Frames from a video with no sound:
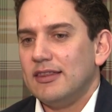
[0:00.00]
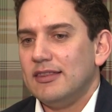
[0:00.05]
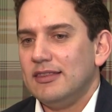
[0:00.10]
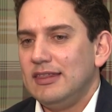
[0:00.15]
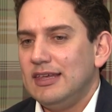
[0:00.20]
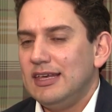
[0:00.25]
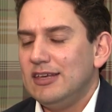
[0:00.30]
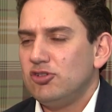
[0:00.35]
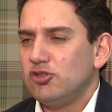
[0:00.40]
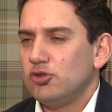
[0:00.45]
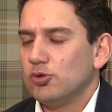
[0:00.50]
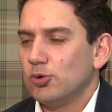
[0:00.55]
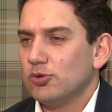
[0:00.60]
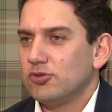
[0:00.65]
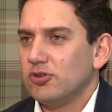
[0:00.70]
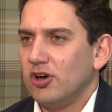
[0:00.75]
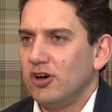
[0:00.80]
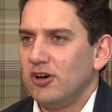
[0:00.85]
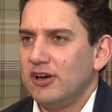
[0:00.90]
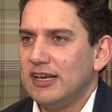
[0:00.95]
These
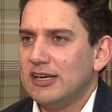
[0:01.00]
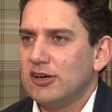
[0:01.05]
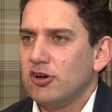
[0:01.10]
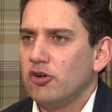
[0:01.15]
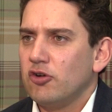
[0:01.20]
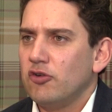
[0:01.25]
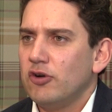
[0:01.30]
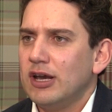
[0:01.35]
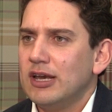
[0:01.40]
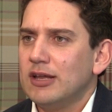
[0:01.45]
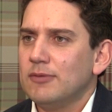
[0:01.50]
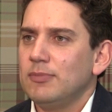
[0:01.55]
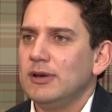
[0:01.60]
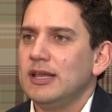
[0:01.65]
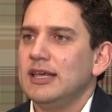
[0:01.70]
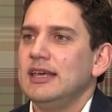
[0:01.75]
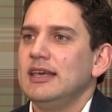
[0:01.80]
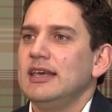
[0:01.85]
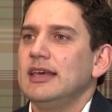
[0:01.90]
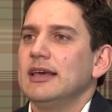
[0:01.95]
shorts are
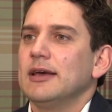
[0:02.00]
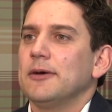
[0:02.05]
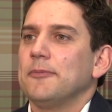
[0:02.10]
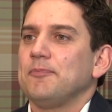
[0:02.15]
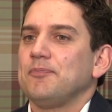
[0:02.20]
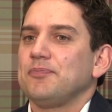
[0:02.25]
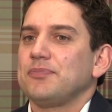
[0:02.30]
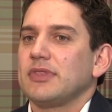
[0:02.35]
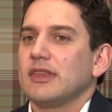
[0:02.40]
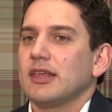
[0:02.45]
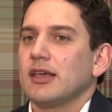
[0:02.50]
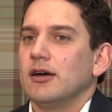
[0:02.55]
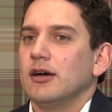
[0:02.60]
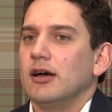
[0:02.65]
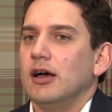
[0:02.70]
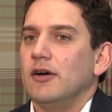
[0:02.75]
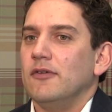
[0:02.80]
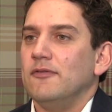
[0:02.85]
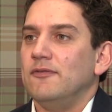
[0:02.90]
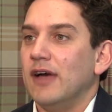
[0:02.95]
incredibly
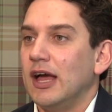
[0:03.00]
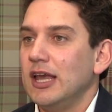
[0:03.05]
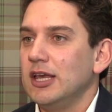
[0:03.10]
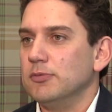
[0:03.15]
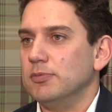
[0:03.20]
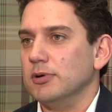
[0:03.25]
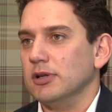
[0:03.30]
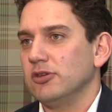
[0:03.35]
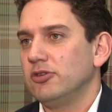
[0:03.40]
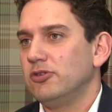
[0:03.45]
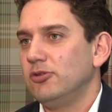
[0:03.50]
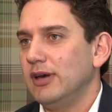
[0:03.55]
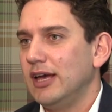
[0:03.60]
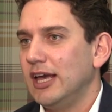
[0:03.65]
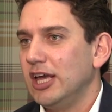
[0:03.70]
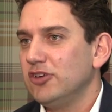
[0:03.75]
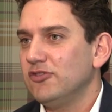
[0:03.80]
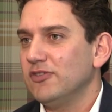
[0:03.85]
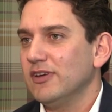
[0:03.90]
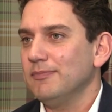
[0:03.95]
valuable to a
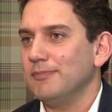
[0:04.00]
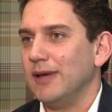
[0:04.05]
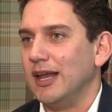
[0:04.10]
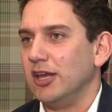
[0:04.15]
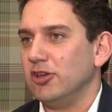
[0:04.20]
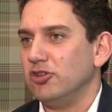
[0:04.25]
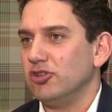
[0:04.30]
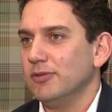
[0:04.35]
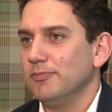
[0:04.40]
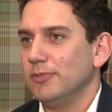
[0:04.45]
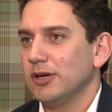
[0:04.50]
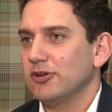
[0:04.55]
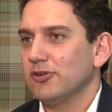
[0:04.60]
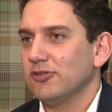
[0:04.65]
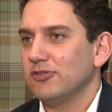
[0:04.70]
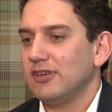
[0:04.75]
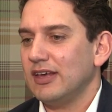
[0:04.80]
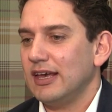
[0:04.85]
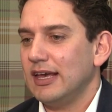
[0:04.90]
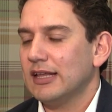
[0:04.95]
hedge fund manager
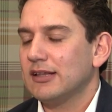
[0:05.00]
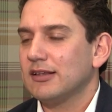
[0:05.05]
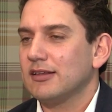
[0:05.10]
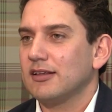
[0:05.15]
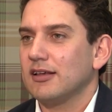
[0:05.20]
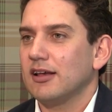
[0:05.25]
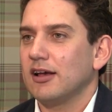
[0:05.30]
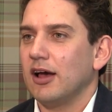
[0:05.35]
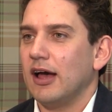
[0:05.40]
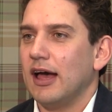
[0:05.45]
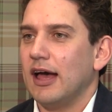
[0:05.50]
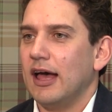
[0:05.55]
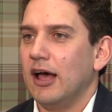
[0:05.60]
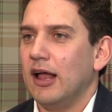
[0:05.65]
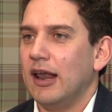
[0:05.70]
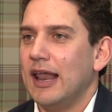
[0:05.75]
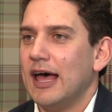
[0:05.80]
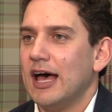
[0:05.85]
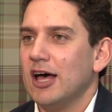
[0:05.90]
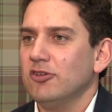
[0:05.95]
because it
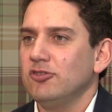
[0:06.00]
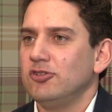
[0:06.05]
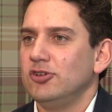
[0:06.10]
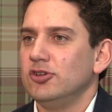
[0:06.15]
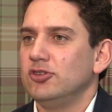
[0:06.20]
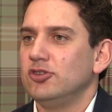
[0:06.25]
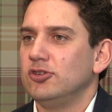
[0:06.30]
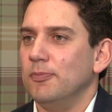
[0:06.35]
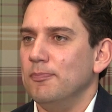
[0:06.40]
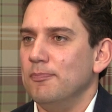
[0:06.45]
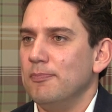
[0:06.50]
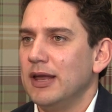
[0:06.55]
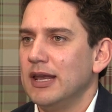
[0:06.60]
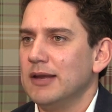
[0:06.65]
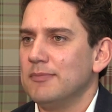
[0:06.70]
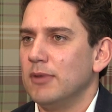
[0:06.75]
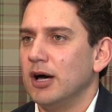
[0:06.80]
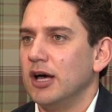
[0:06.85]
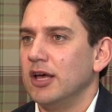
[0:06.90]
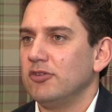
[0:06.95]
allows you to
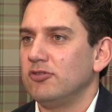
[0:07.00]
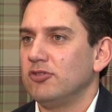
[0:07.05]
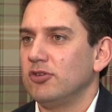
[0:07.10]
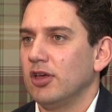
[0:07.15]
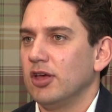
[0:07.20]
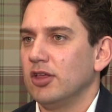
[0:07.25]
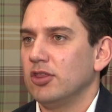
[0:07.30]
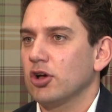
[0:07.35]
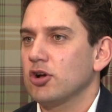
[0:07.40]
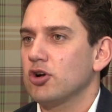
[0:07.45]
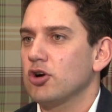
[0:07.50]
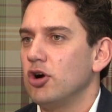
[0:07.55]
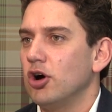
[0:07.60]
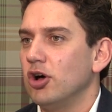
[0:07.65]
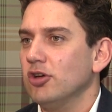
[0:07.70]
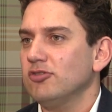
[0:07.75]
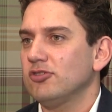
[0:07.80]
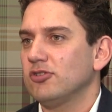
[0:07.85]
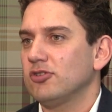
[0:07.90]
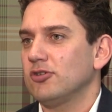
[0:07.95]
minimize the
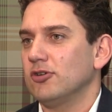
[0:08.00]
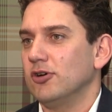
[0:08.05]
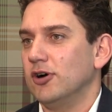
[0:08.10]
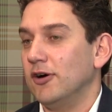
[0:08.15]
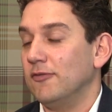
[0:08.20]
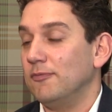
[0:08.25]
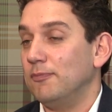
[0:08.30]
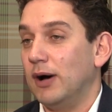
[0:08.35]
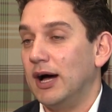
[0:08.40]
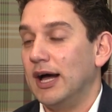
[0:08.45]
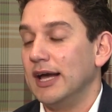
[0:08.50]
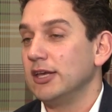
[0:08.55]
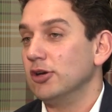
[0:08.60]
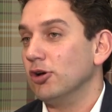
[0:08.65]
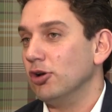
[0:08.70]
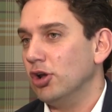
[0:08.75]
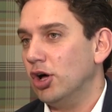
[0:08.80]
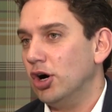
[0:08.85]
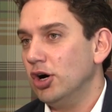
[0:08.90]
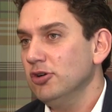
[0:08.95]
cost of buying
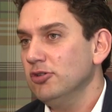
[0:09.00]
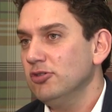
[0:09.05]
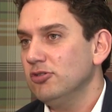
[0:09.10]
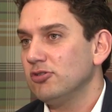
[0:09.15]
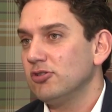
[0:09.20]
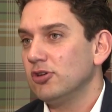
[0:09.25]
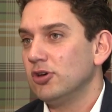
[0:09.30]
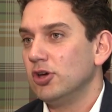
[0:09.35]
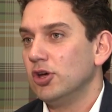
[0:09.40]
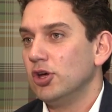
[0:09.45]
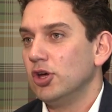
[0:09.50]
your longs